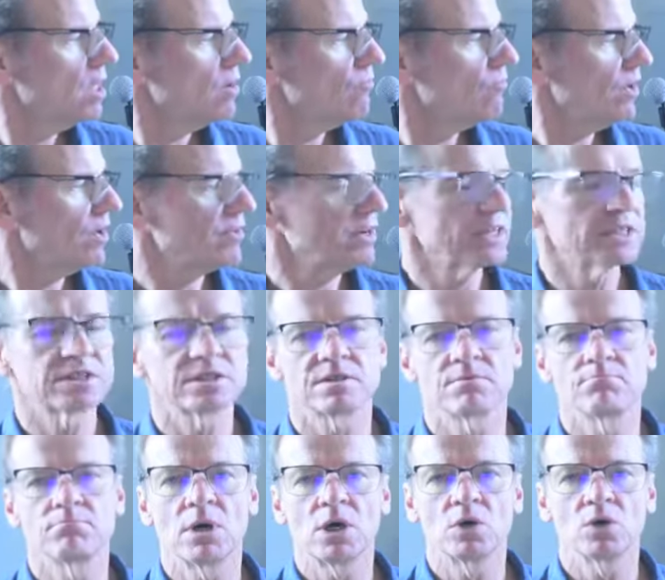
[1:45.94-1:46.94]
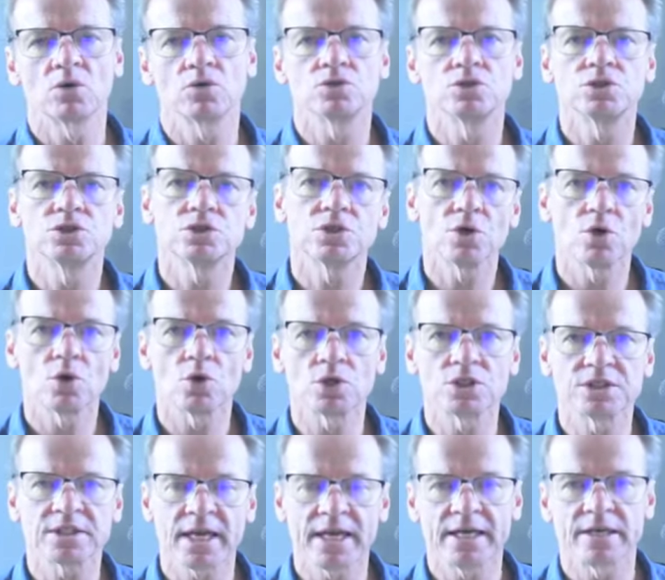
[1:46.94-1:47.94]
various modes or
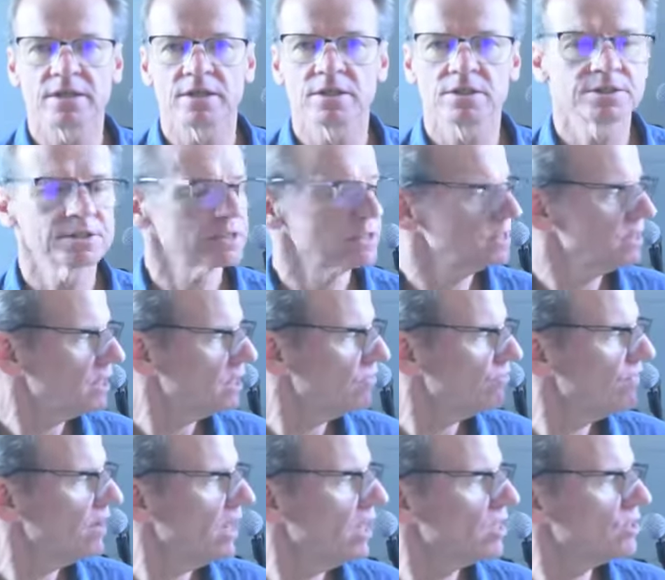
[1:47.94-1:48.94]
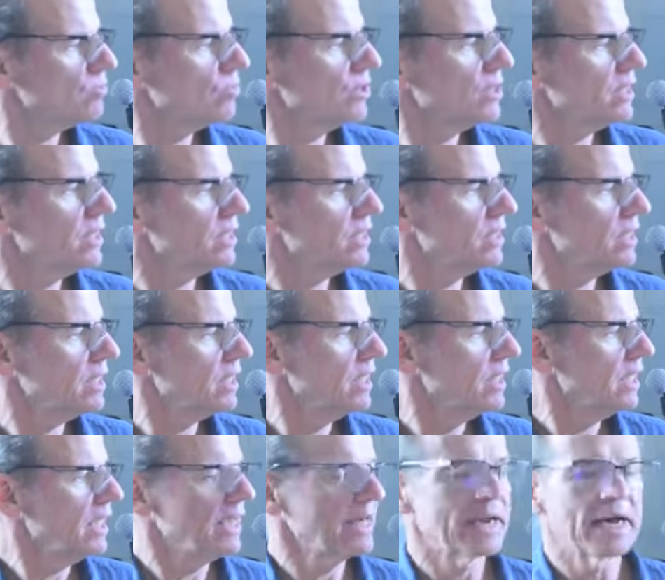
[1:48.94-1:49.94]
scales that are found within
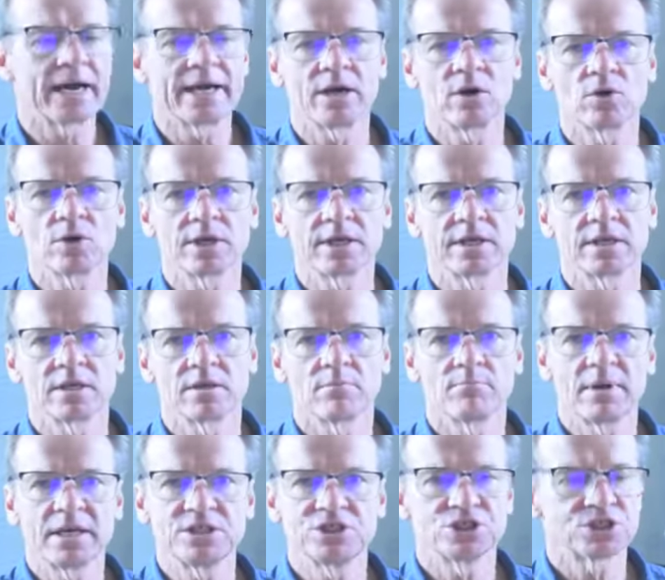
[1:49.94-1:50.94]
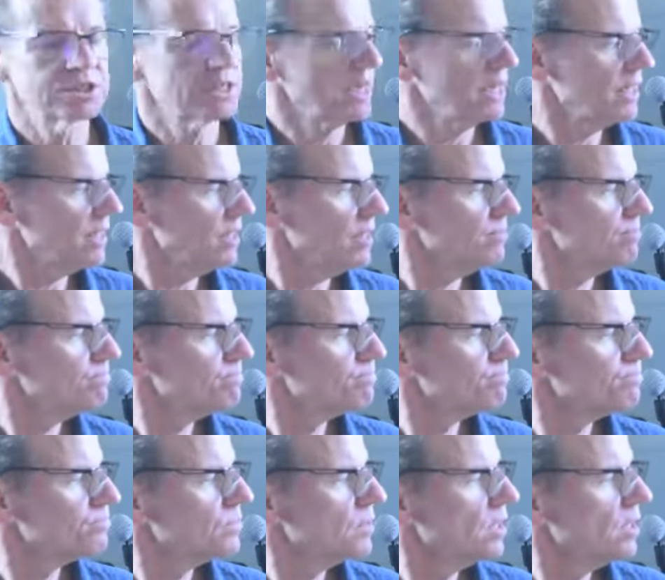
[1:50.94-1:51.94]
an Ionian major scale.
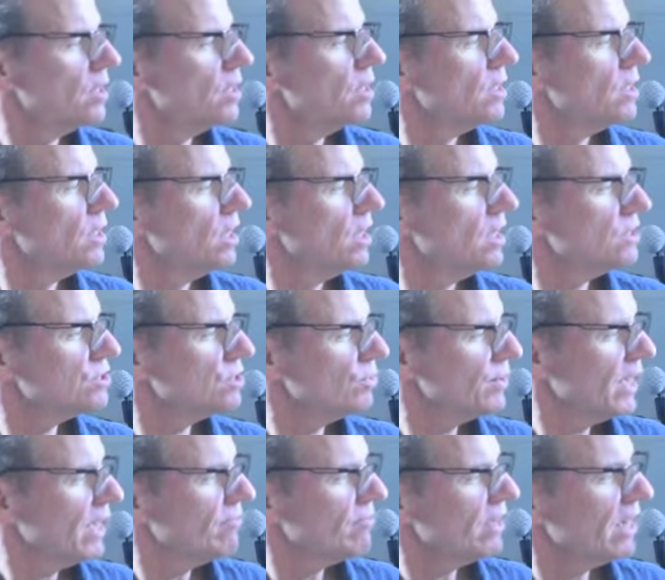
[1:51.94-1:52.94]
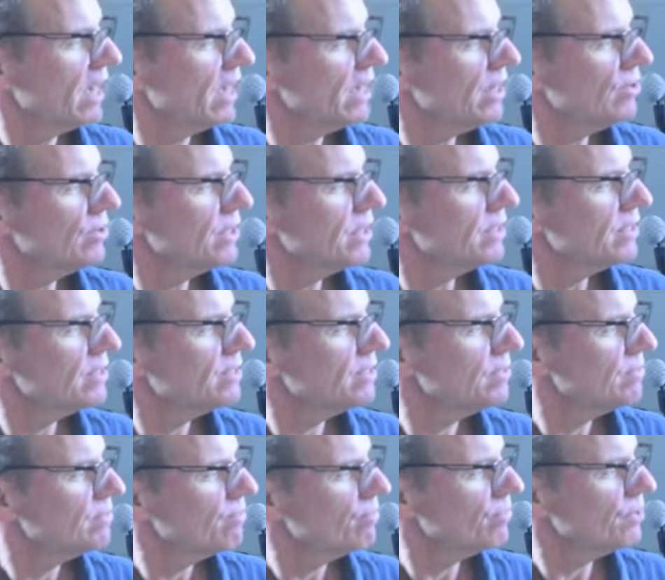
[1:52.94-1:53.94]
So we have the Ionian,
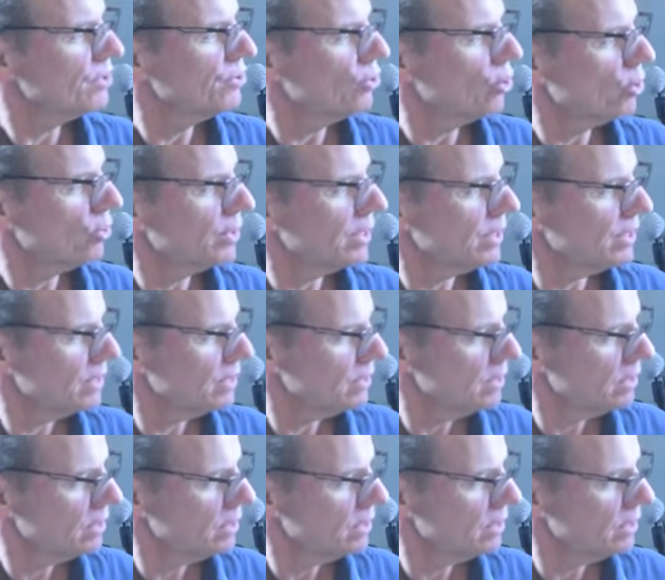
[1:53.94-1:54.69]
the Dorian,